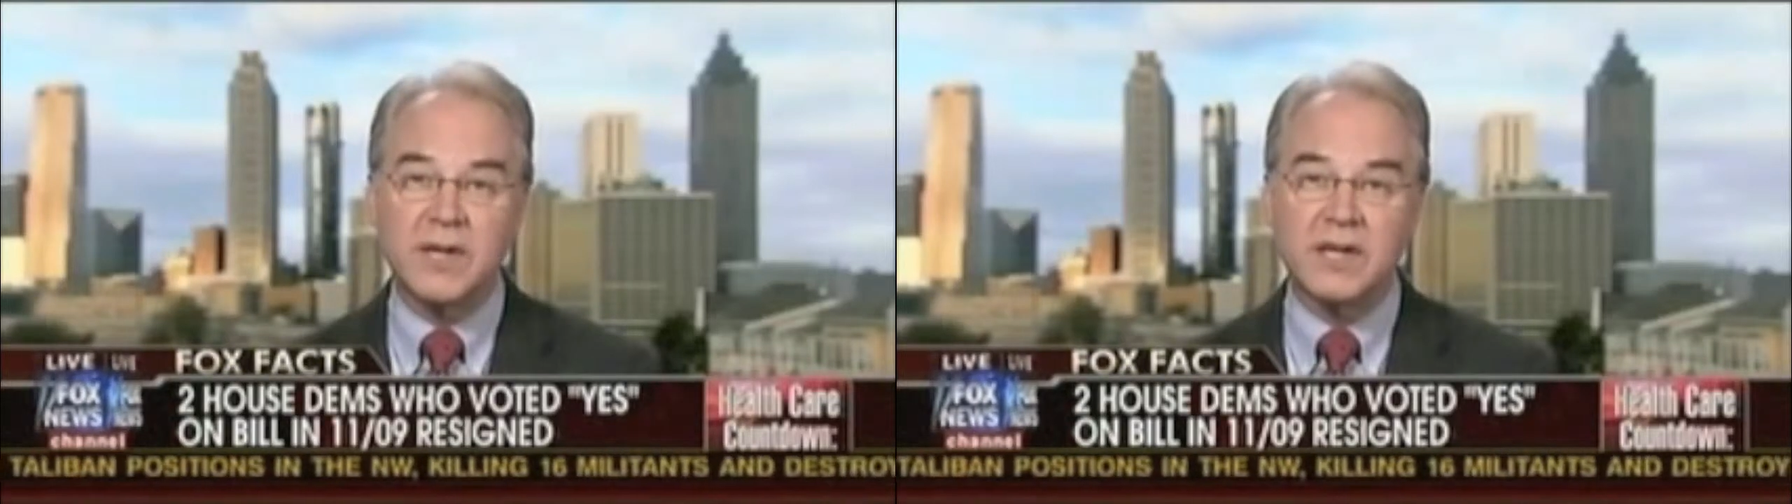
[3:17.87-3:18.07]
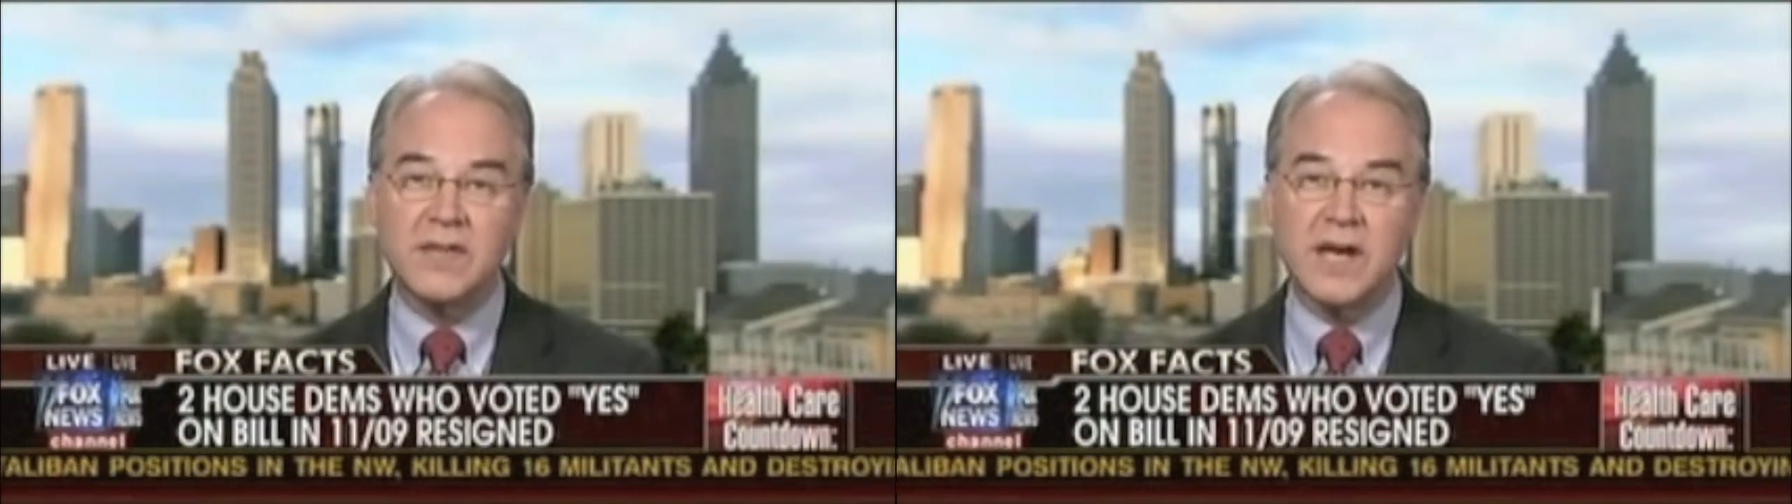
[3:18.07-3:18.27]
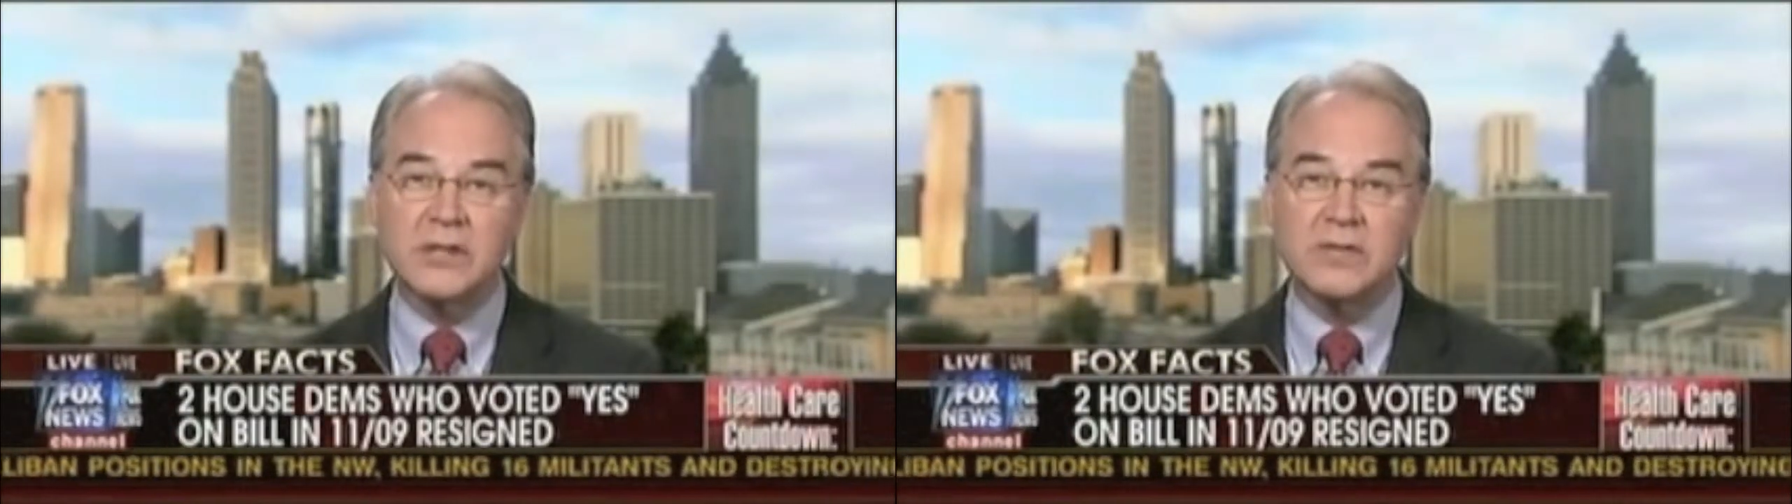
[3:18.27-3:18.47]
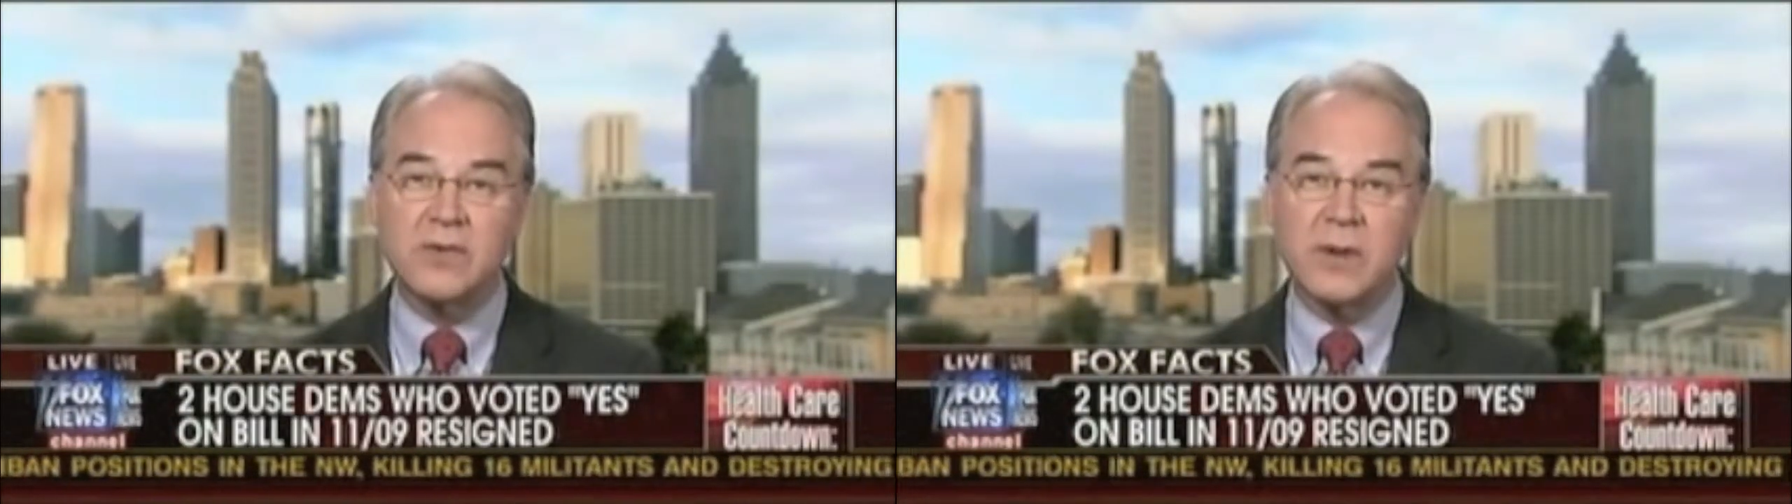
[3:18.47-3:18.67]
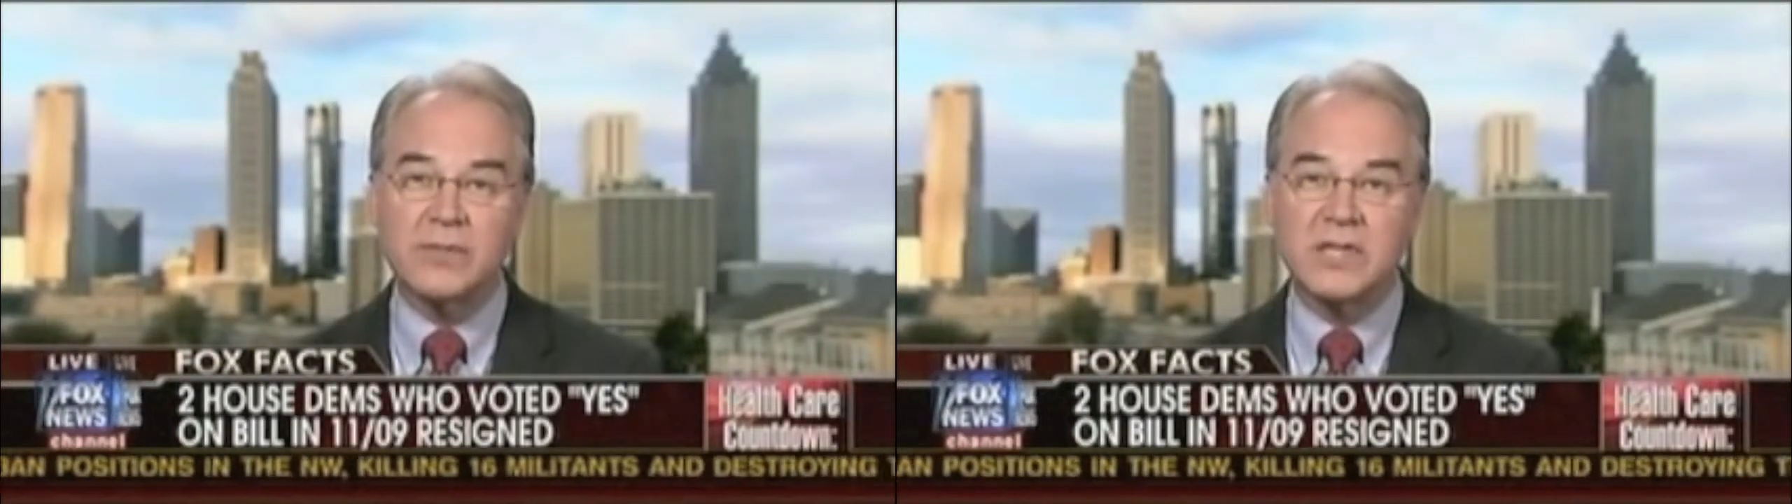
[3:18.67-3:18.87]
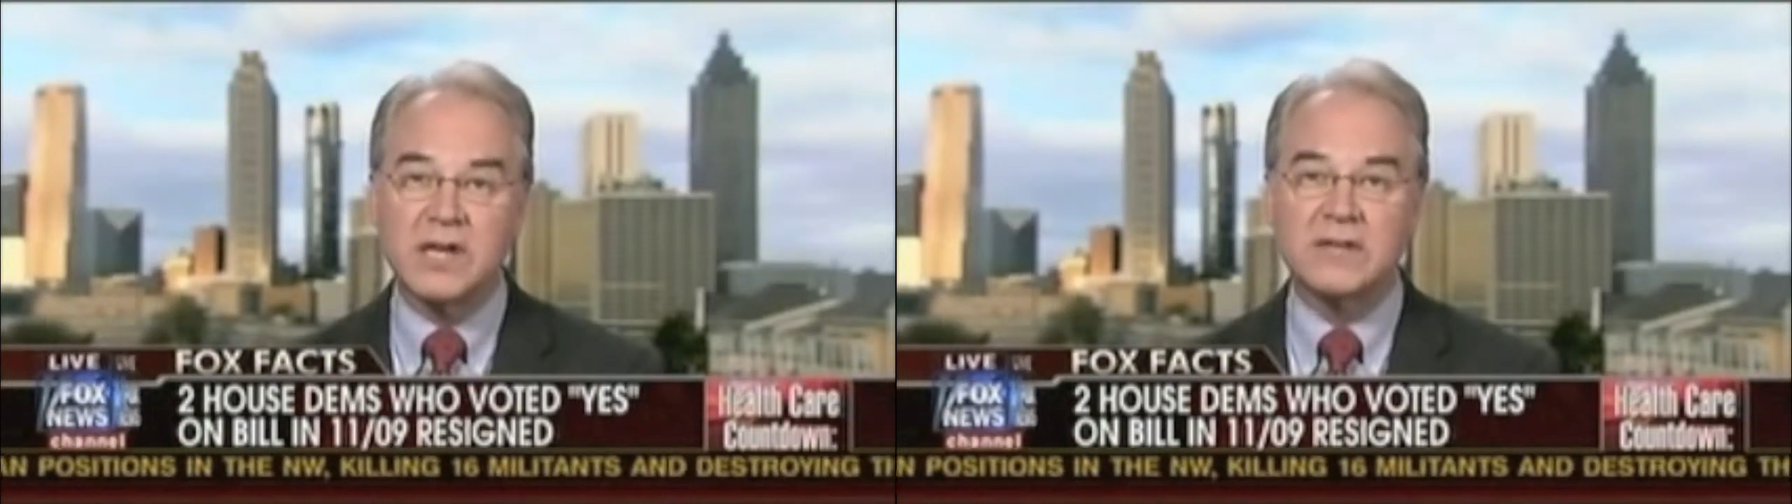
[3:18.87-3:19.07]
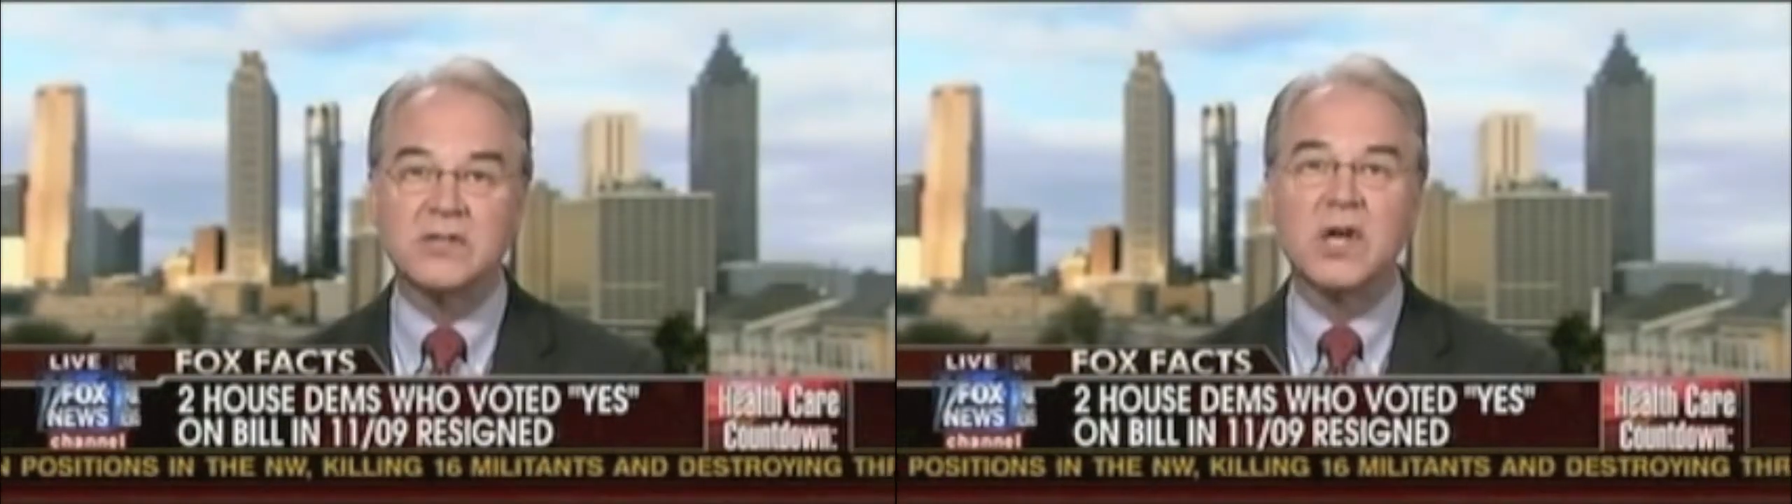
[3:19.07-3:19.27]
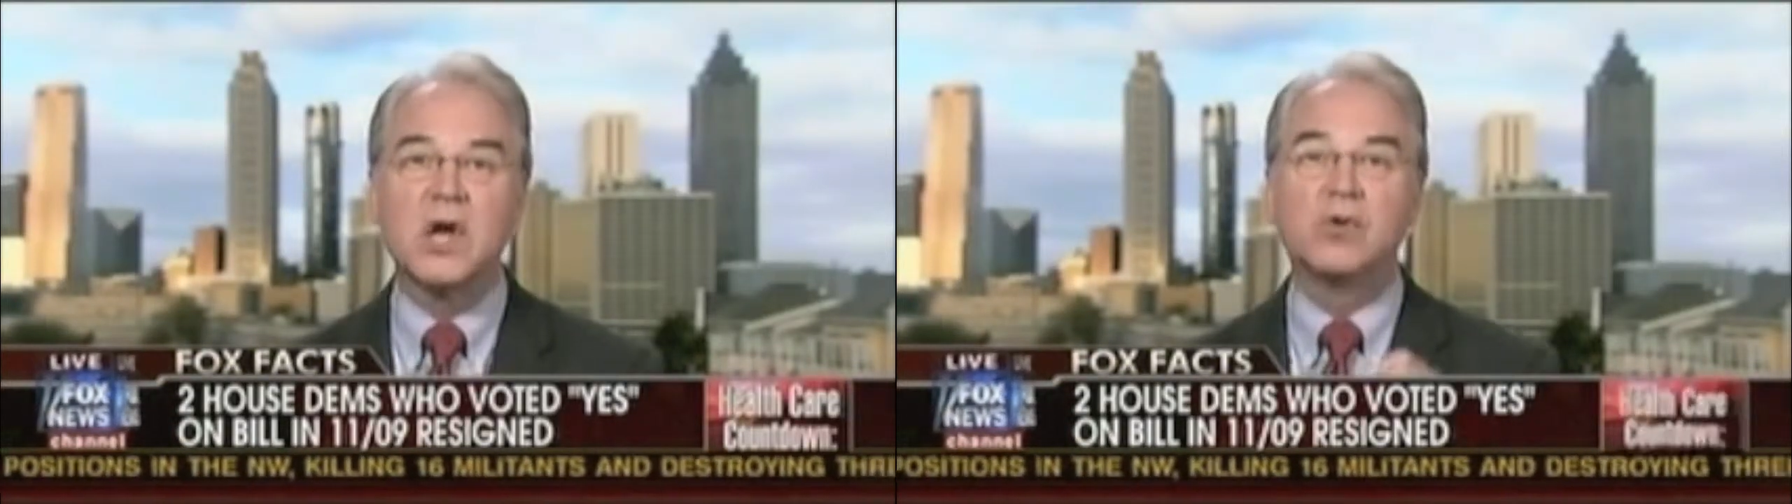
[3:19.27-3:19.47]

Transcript: bill in the House of Representatives